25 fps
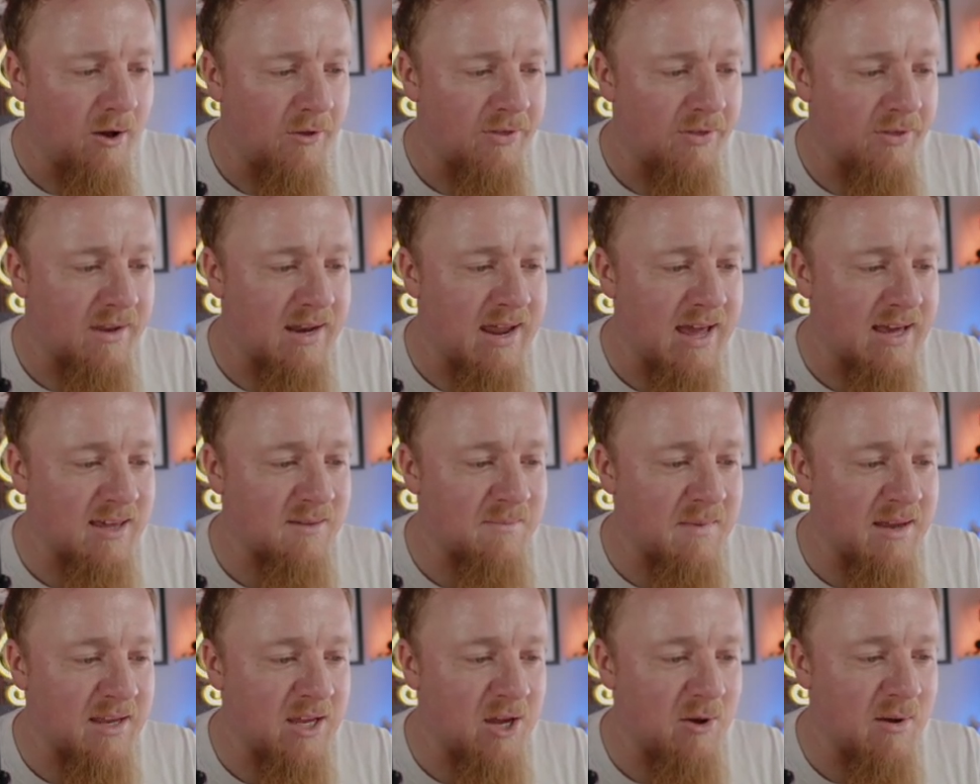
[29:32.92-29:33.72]
On the
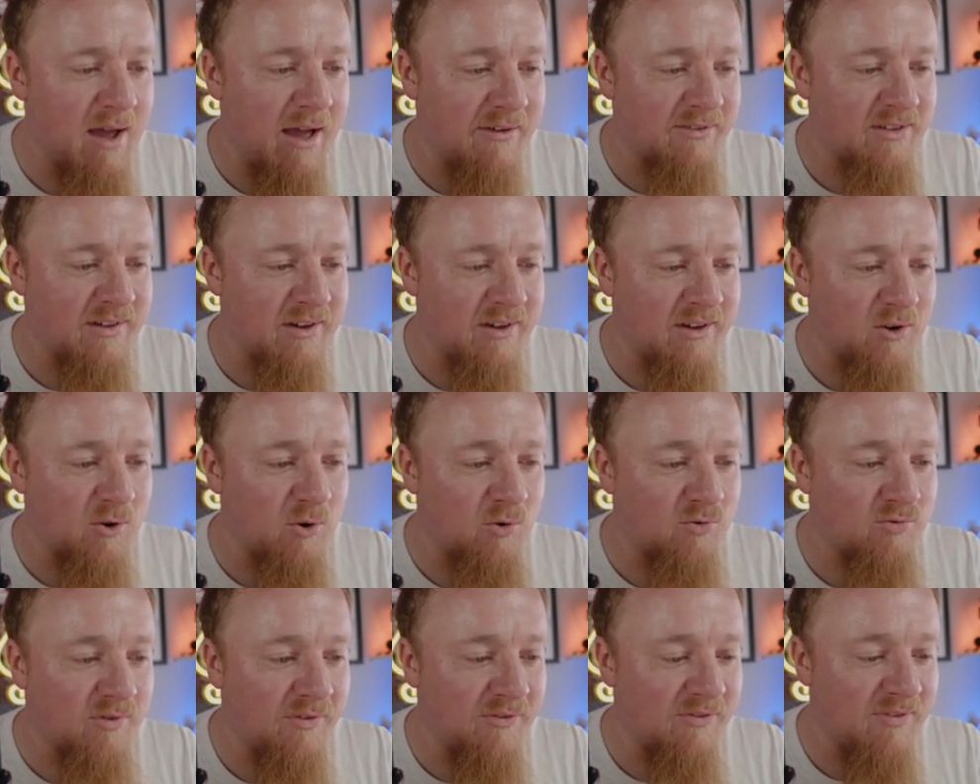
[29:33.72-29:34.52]
next menu, you have something
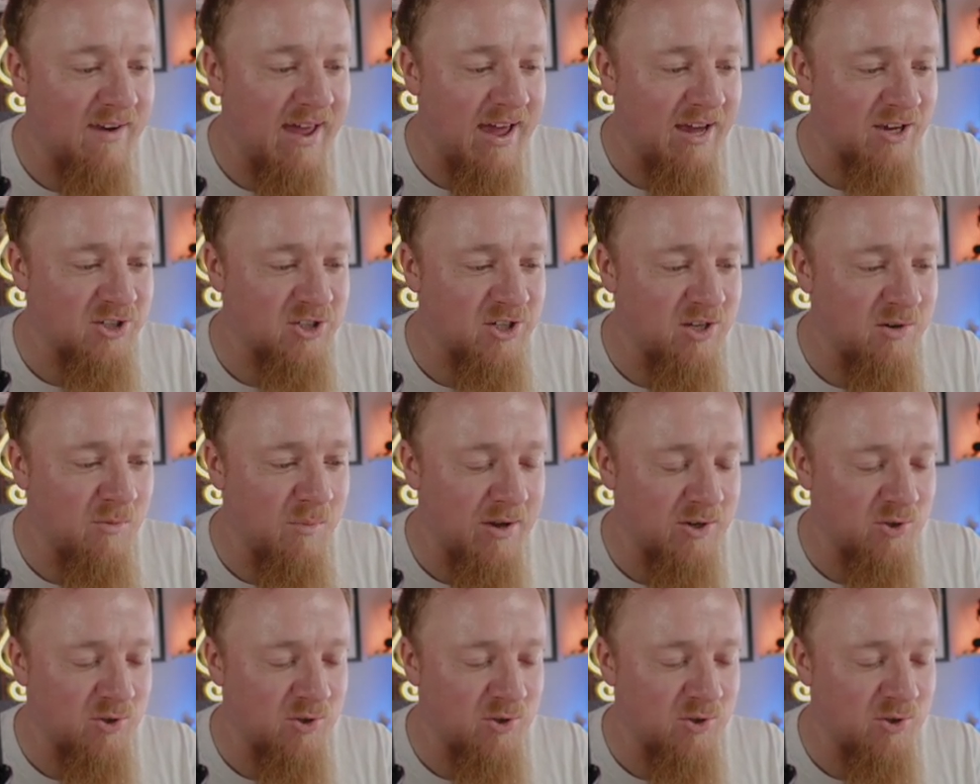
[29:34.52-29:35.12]
called reflection,